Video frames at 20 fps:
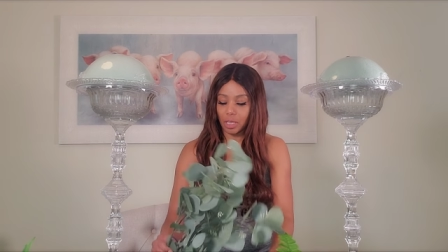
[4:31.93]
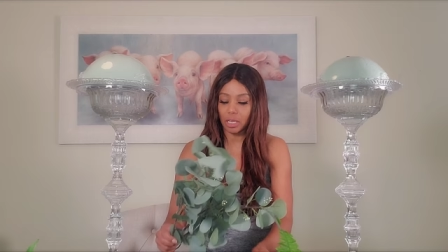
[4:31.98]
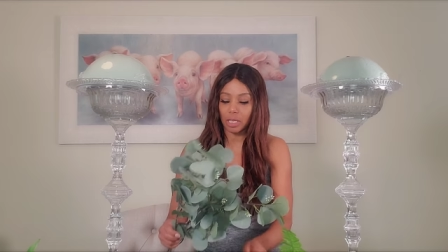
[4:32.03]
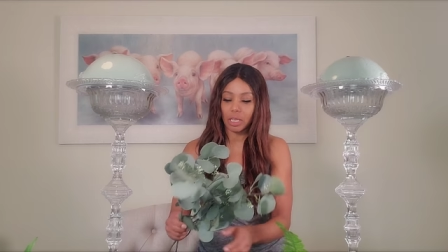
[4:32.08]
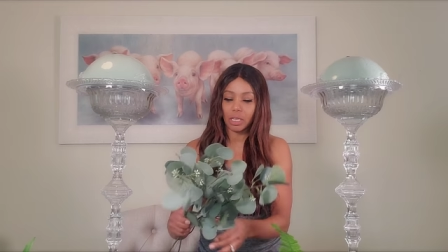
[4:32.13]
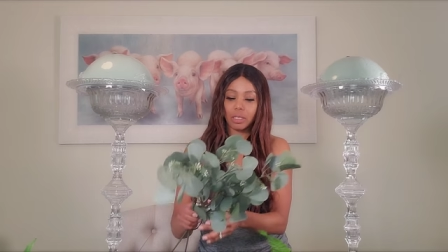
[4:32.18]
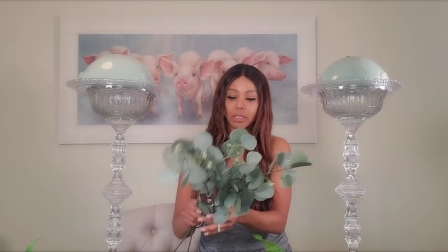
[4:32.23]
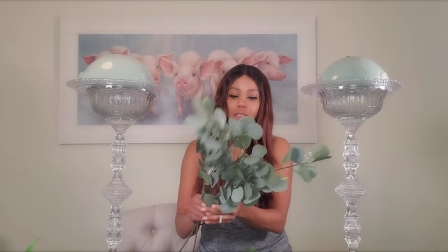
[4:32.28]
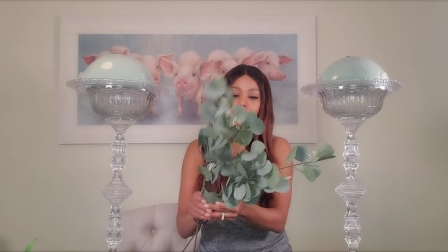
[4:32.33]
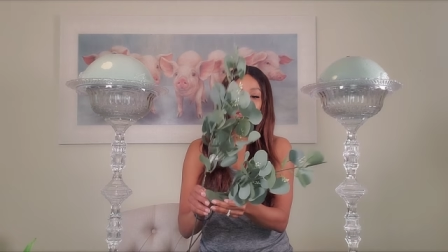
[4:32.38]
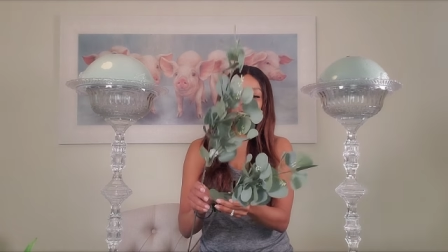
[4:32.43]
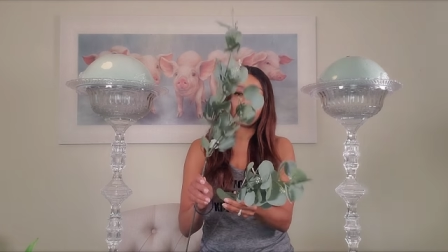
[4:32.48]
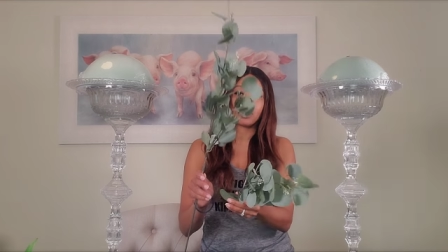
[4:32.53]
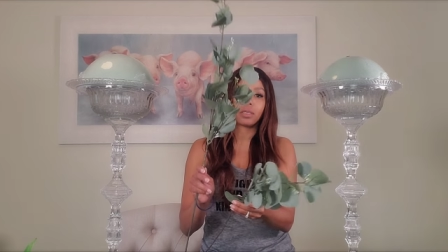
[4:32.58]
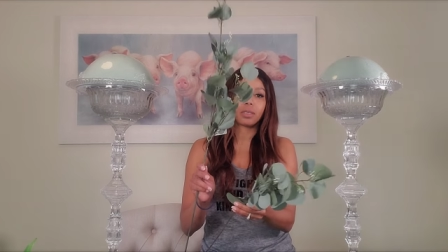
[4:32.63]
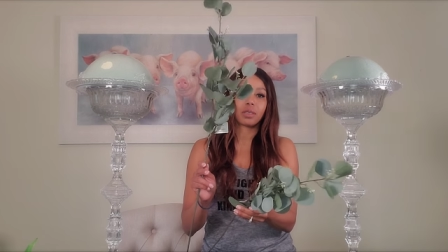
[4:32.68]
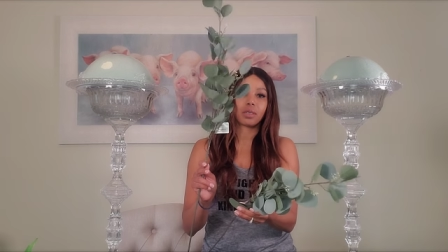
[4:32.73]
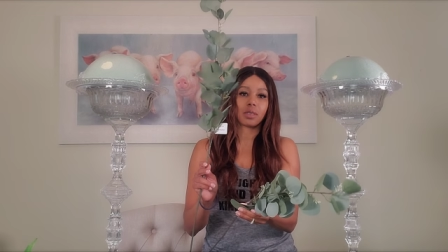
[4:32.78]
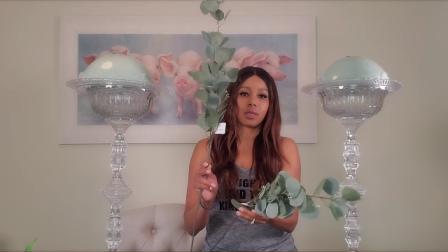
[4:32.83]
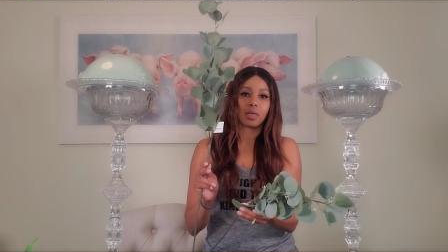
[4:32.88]
these
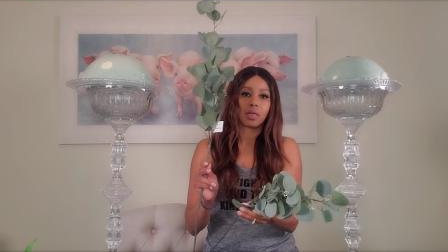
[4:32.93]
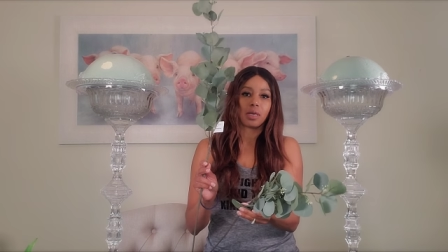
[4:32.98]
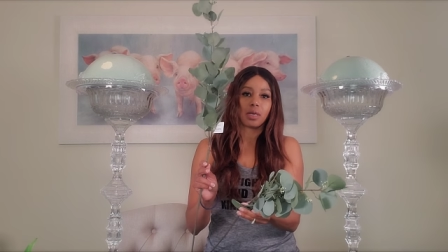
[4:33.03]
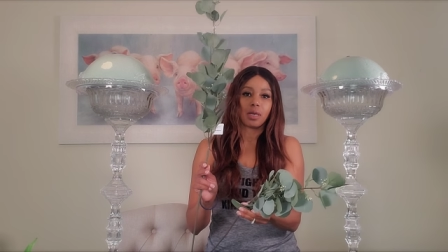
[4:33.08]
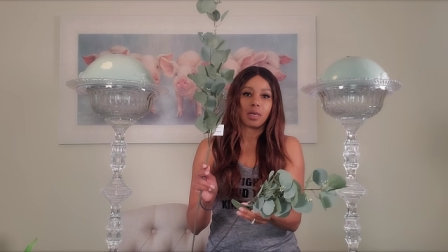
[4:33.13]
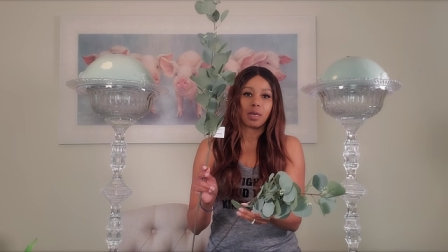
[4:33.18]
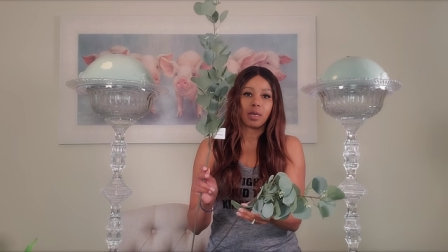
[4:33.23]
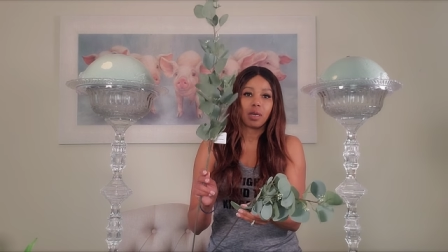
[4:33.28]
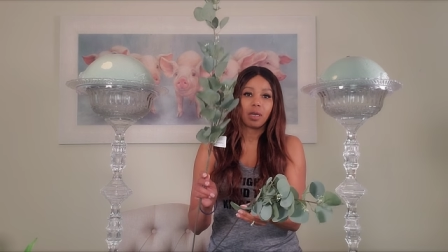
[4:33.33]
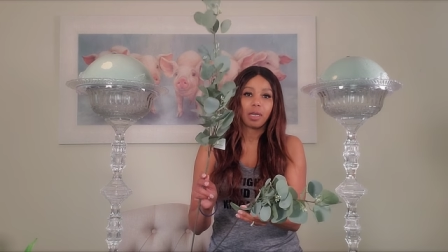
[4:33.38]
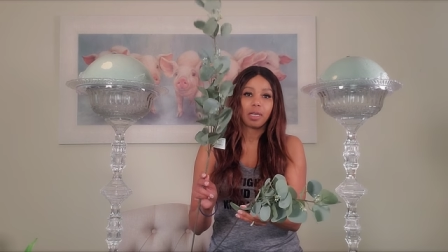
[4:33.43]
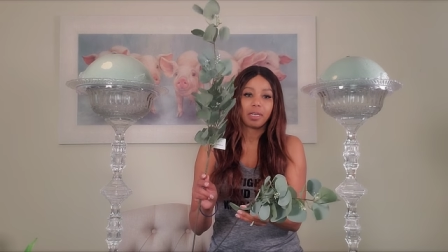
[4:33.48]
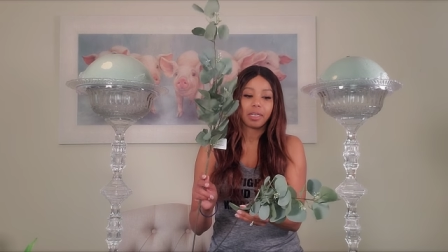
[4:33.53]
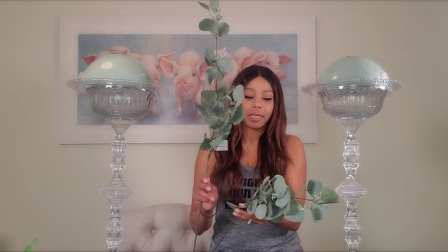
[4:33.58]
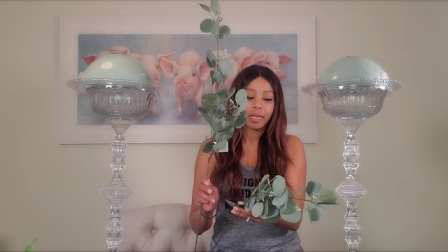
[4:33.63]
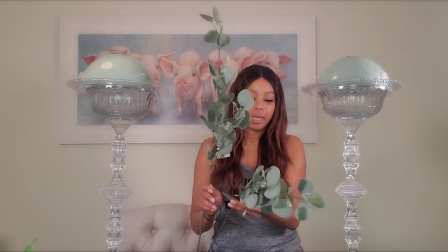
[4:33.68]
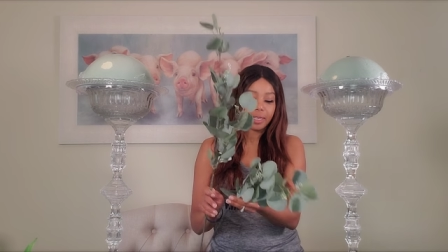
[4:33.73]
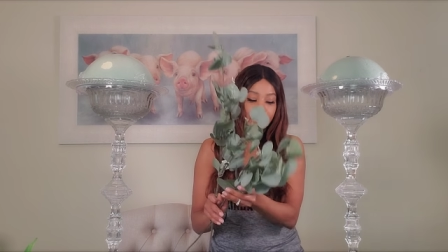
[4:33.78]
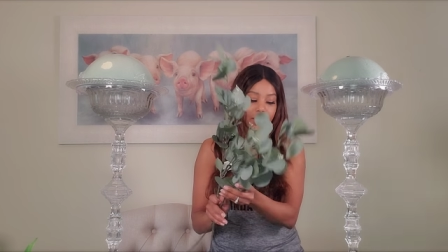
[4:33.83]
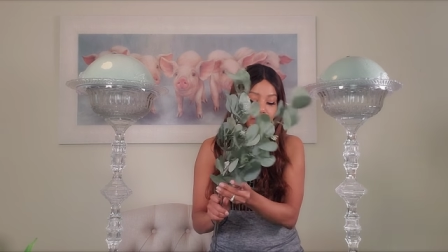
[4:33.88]
and I
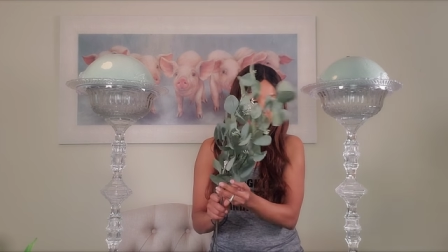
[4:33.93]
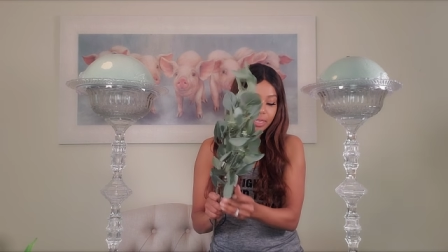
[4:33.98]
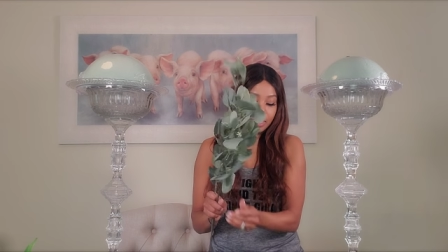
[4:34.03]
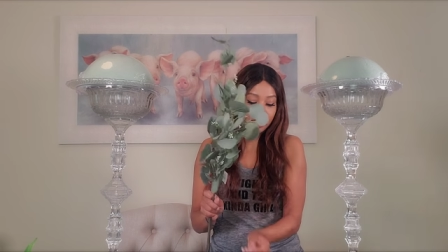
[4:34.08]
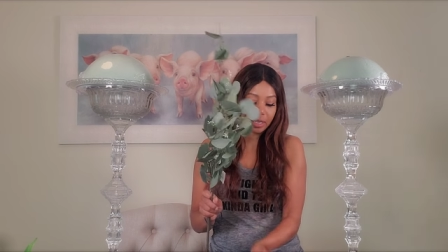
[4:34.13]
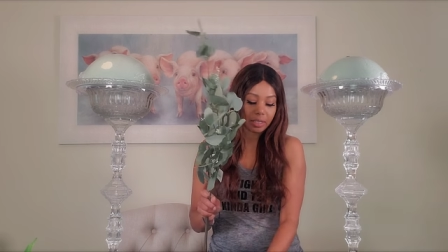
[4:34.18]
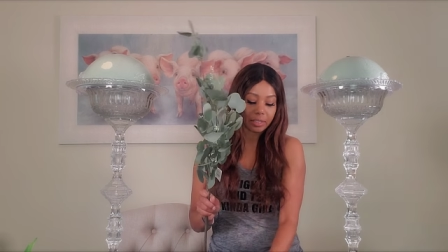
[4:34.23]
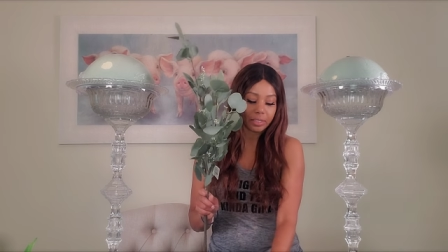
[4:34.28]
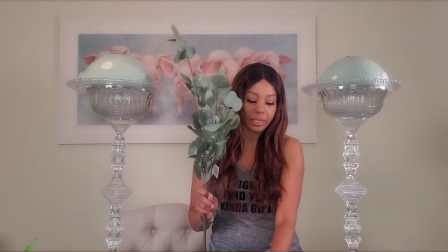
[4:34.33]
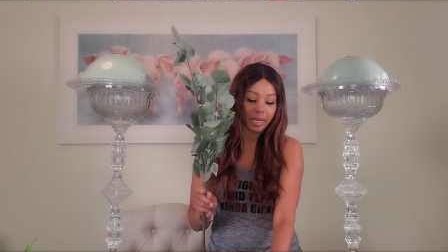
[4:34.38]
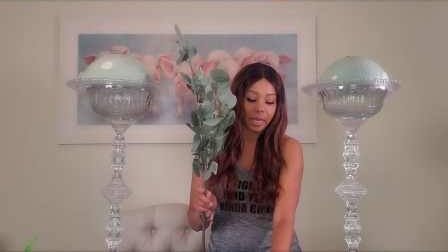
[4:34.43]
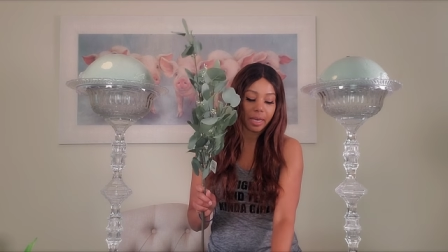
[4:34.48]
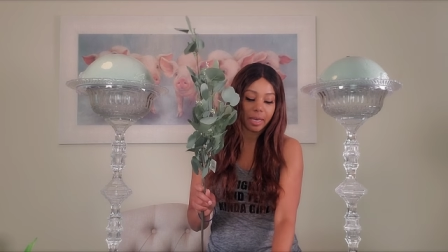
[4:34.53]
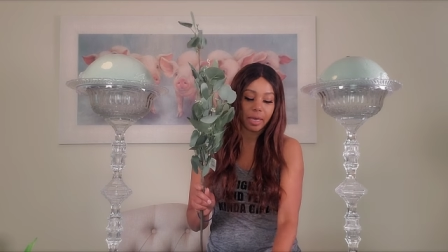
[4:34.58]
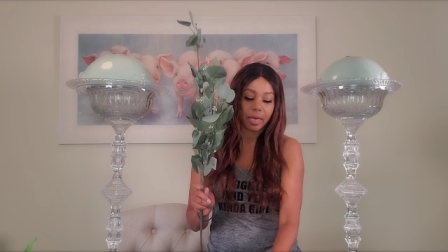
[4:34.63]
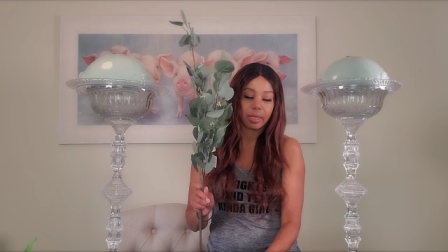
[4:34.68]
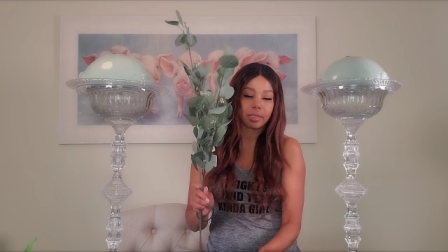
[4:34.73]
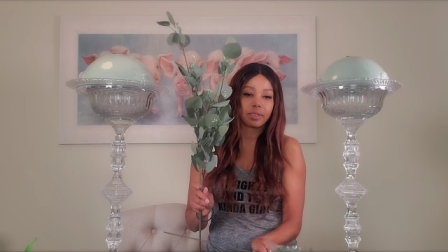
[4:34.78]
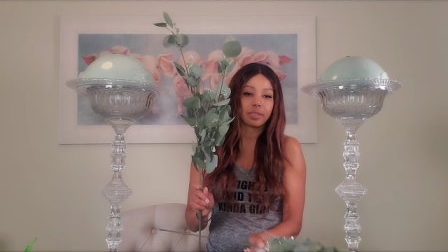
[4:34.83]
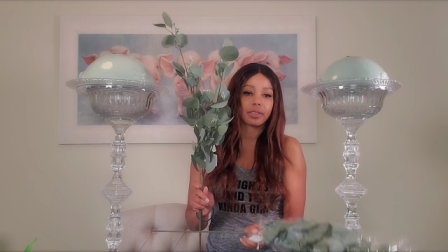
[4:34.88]
got these
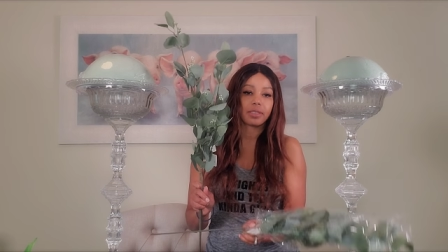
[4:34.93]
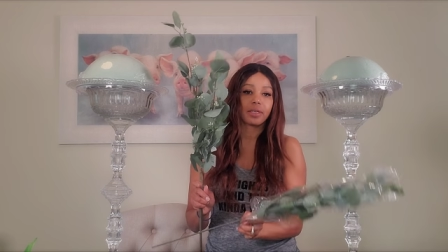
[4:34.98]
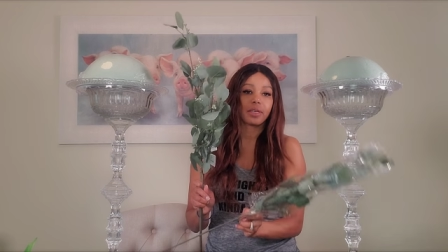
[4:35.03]
at